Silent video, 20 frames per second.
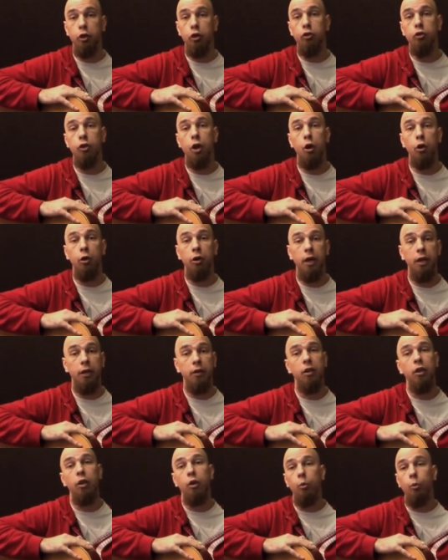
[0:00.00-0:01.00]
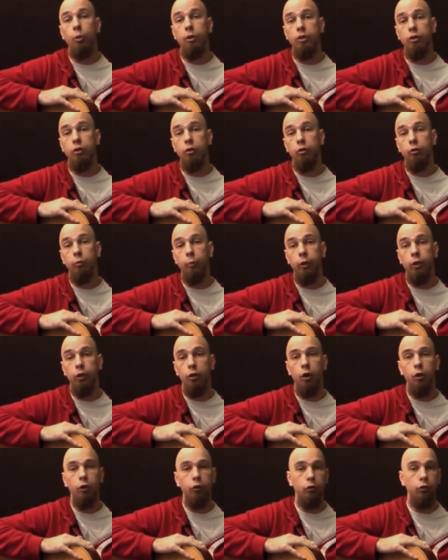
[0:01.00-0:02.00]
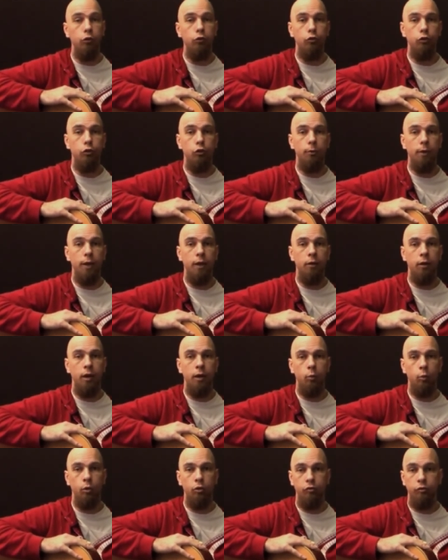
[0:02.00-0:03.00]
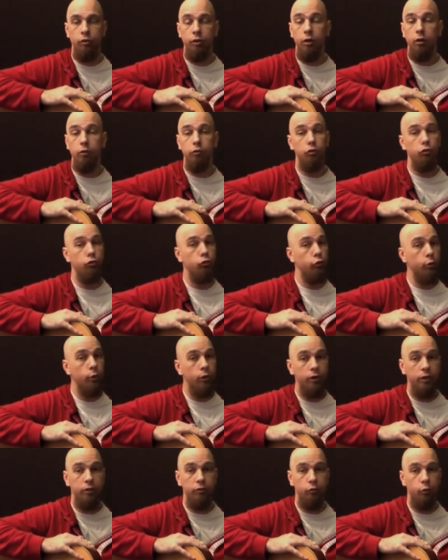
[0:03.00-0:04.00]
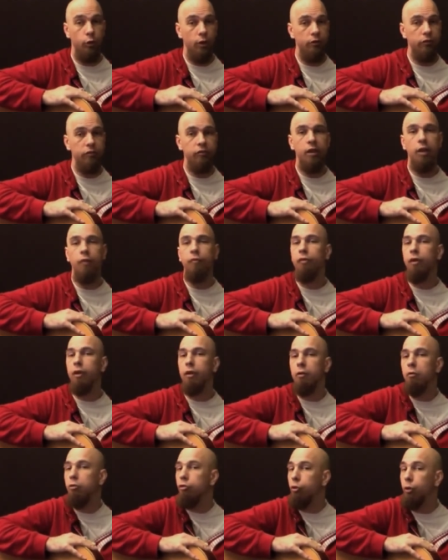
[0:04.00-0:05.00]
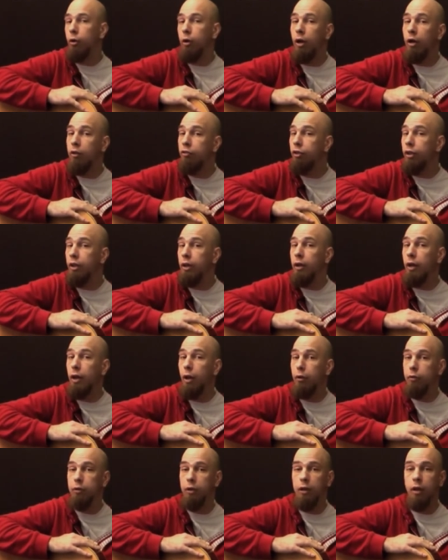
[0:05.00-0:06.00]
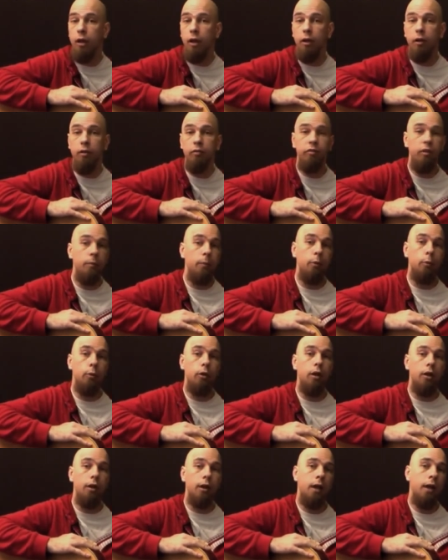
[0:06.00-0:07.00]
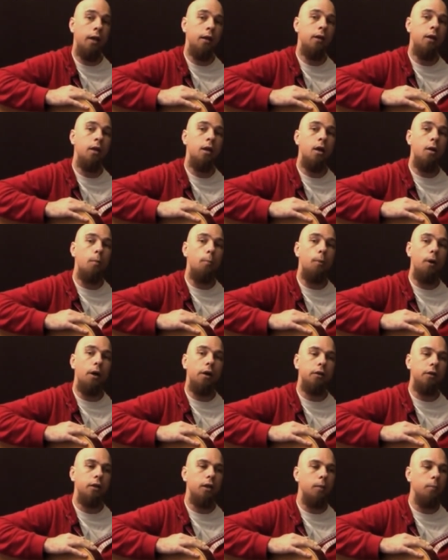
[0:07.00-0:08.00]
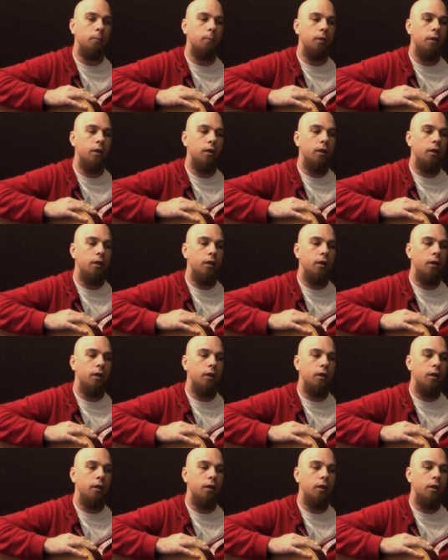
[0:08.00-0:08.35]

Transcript: you don't get when you when you go to YouTube and, and watch videos. Sure, there's great stuff, and sure, I check it out and I learn something when I can, but um,